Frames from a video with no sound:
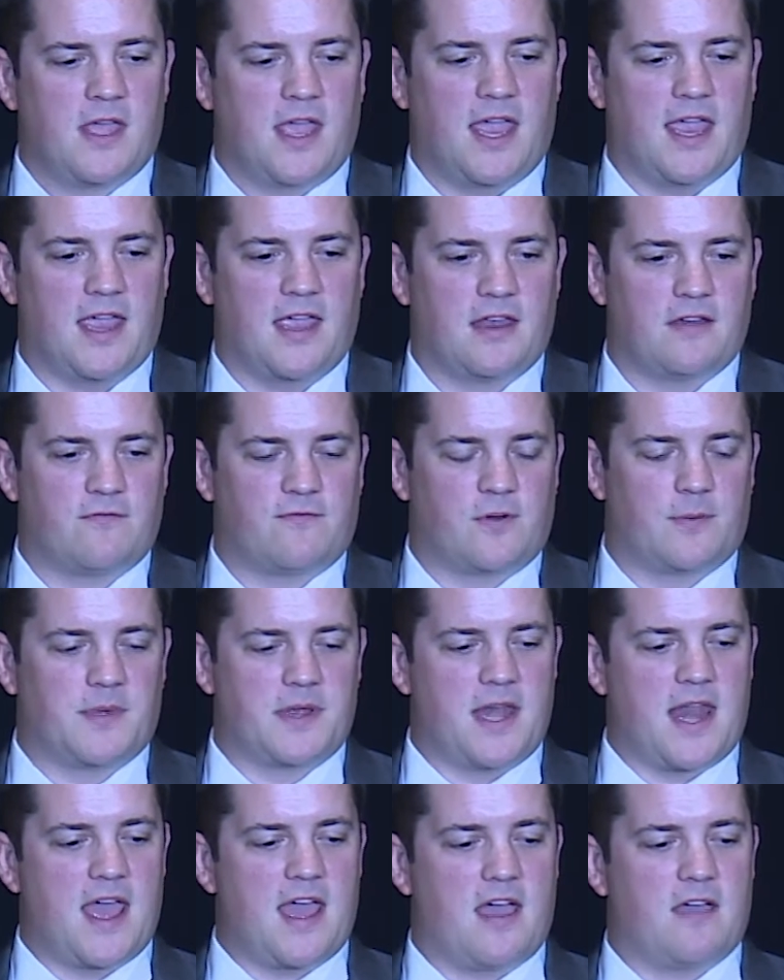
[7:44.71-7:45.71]
And from a
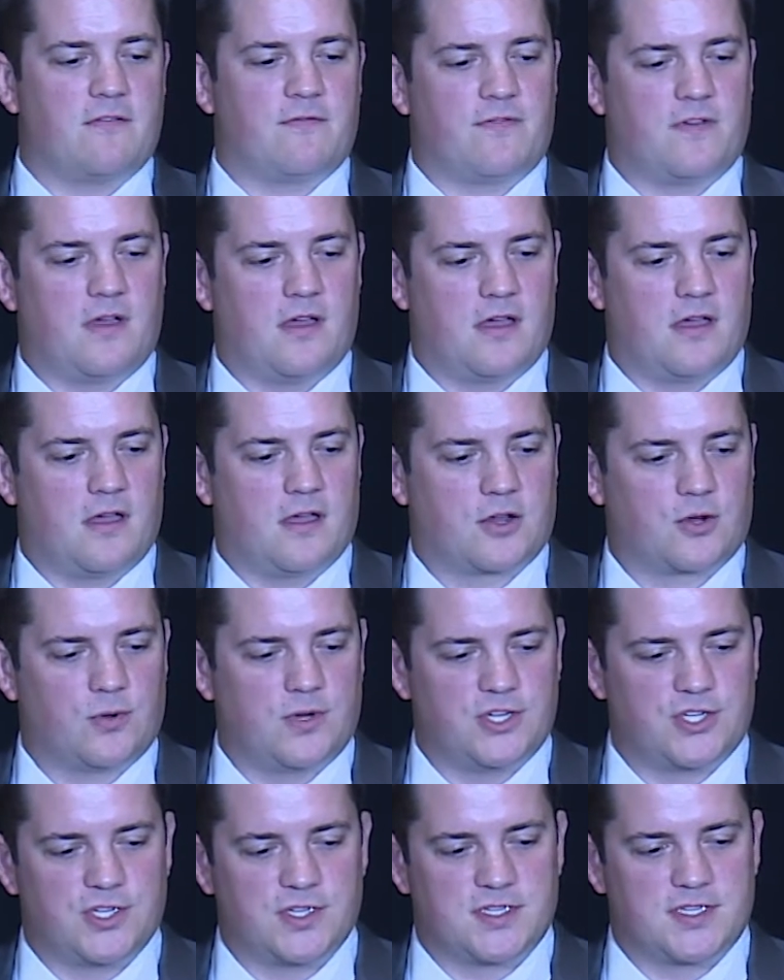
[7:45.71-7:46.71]
NAV
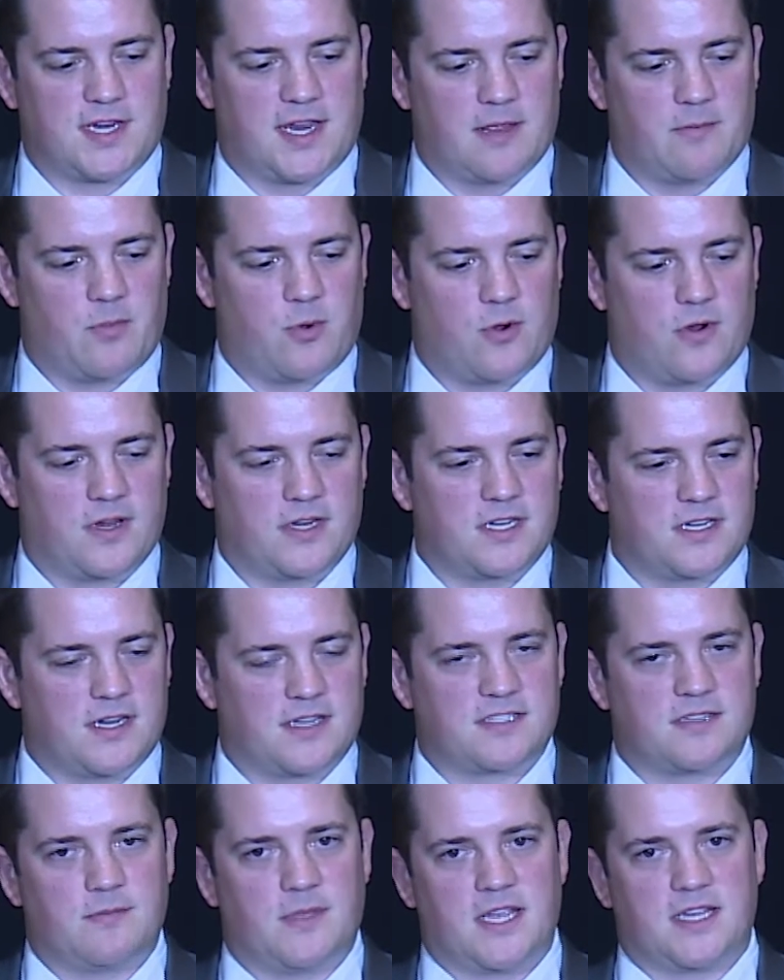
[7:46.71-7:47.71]
accretion standpoint, it
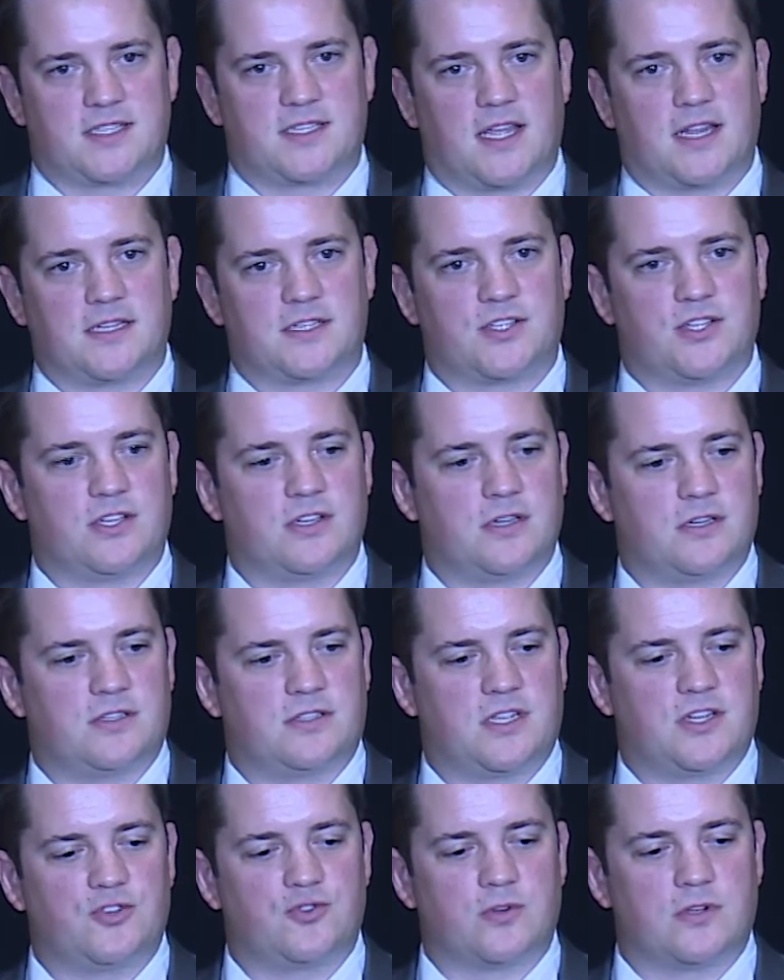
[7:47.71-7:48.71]
doesn't make sense to
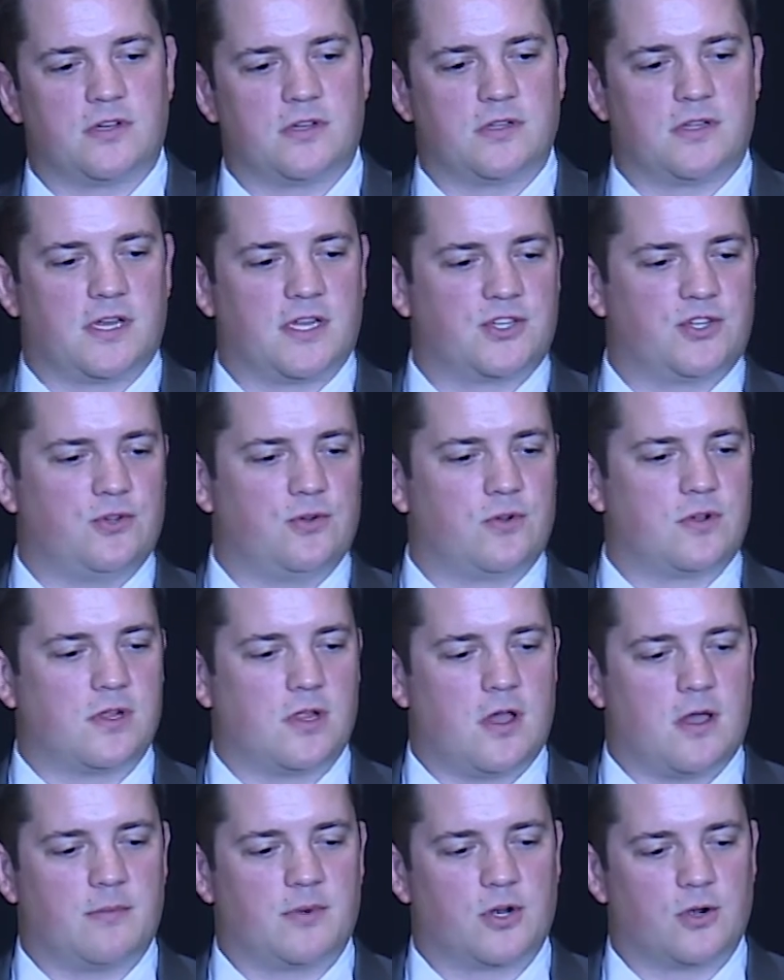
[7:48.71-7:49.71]
drill a
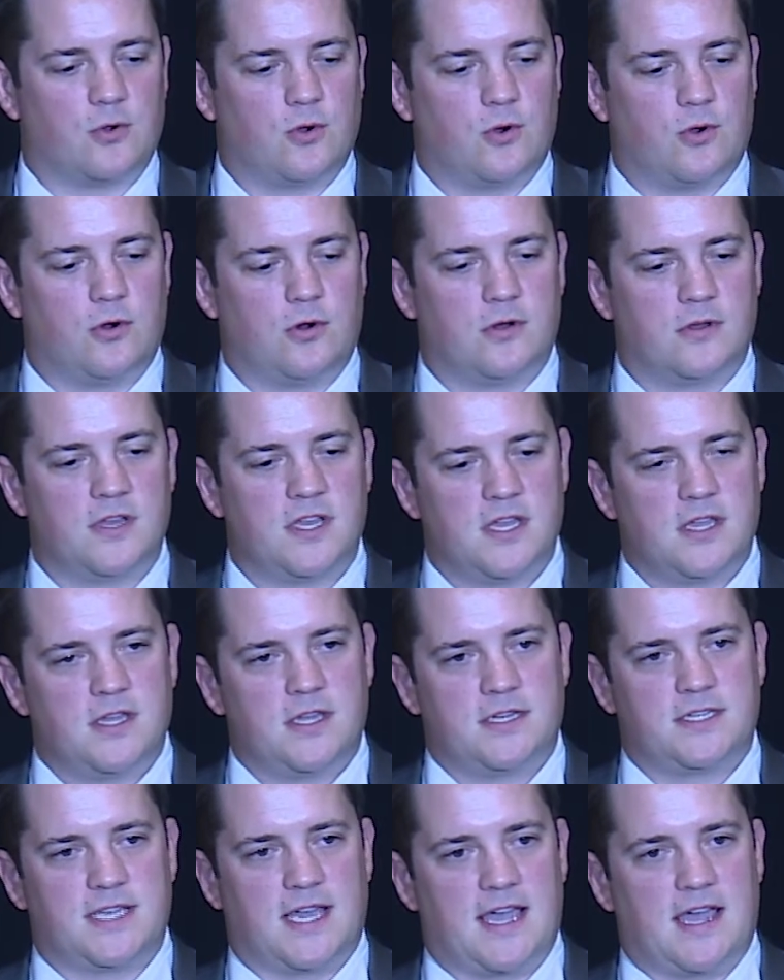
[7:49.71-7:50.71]
2-kilometer hole
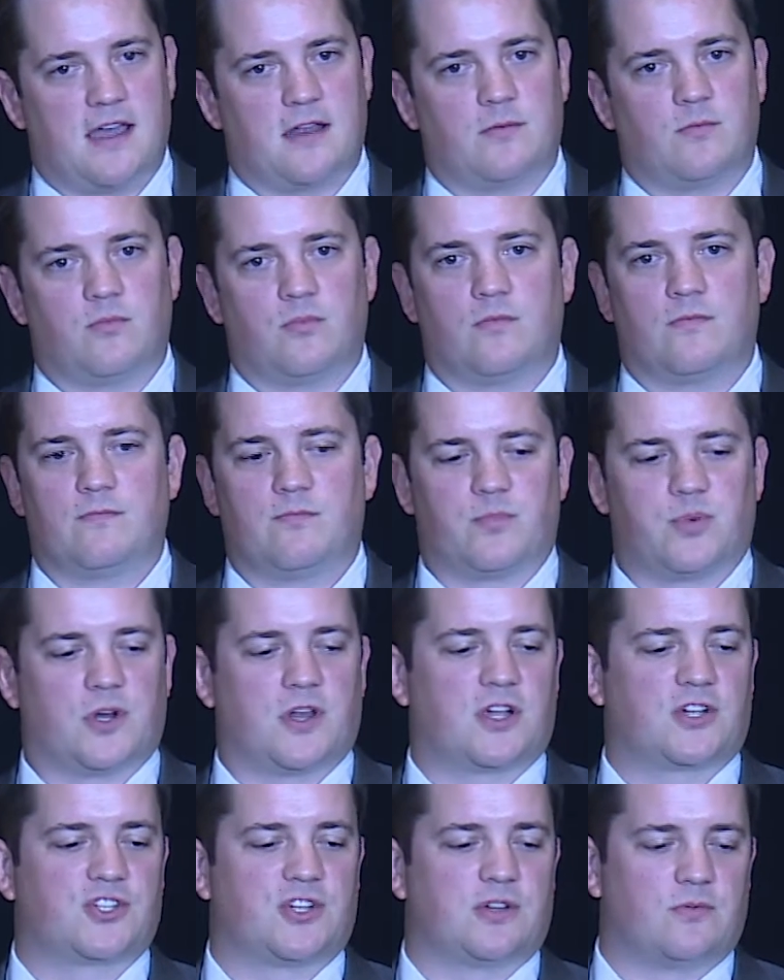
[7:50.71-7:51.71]
to add
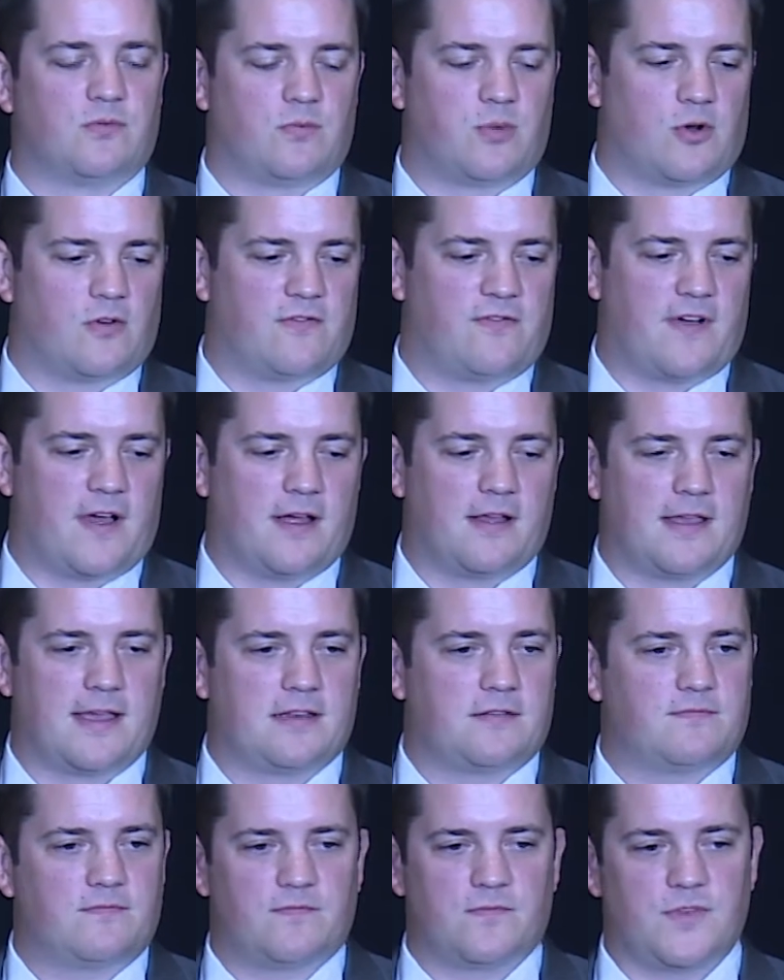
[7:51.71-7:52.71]
production profile
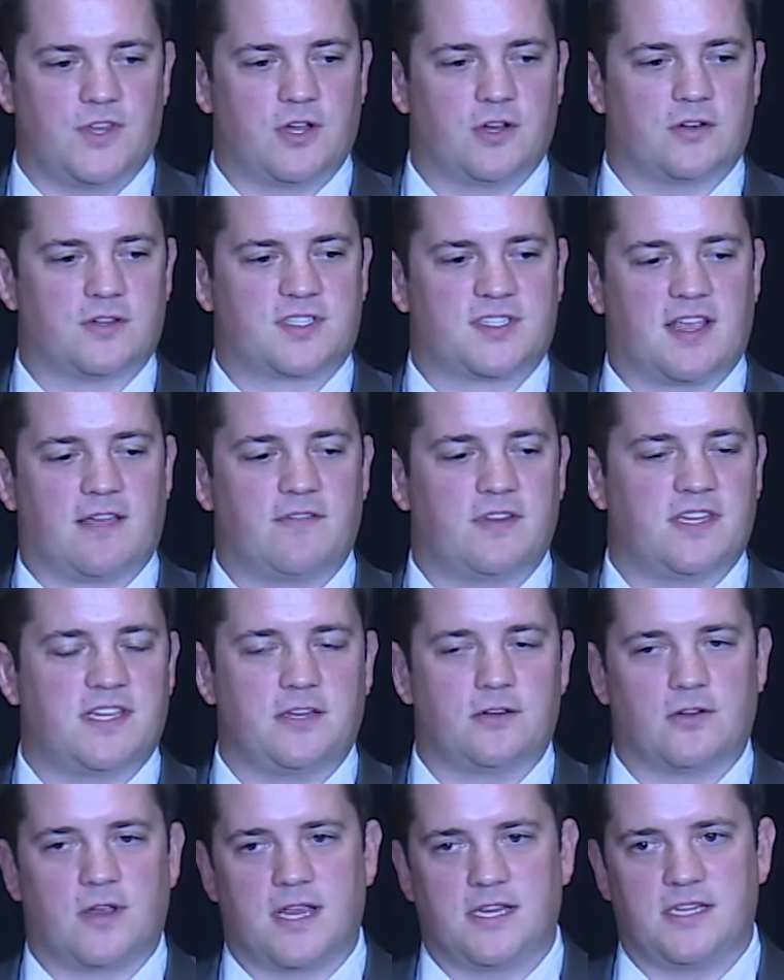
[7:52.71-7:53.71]
at year
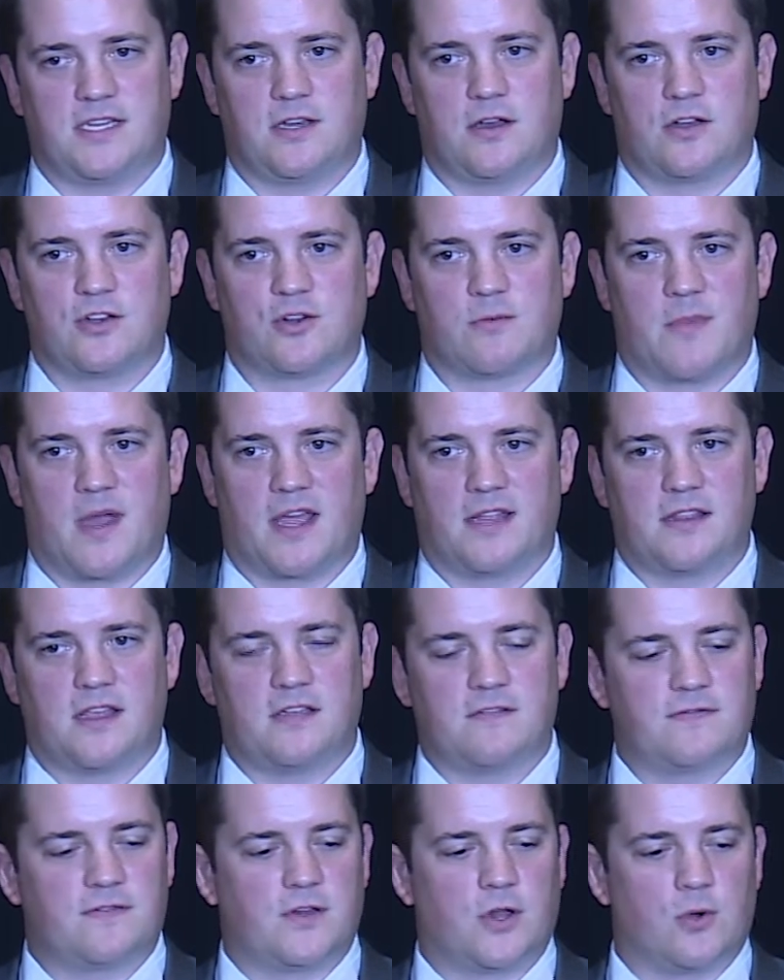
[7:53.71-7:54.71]
17 or 18 on your mine
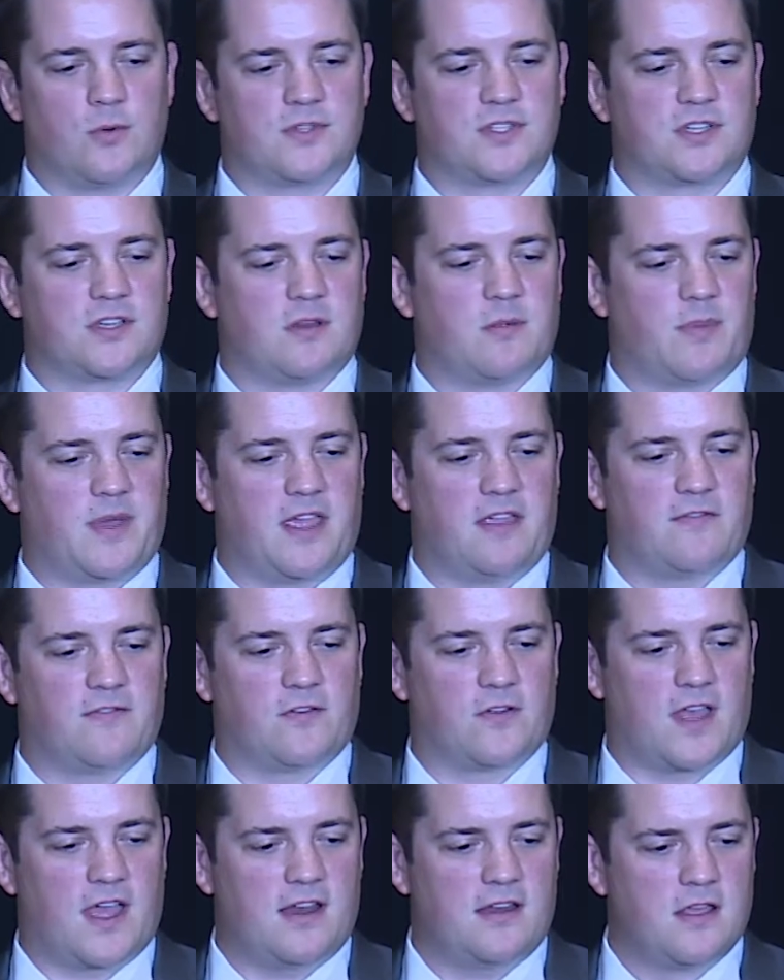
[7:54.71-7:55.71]
life. No one's going to pay
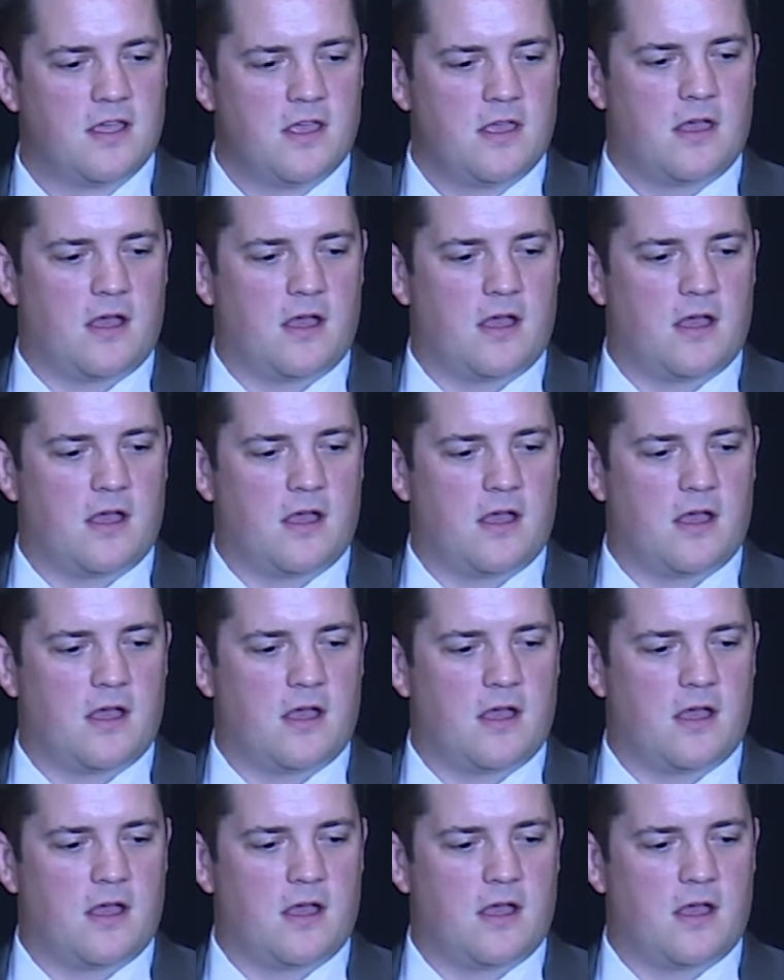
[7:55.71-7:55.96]
for that.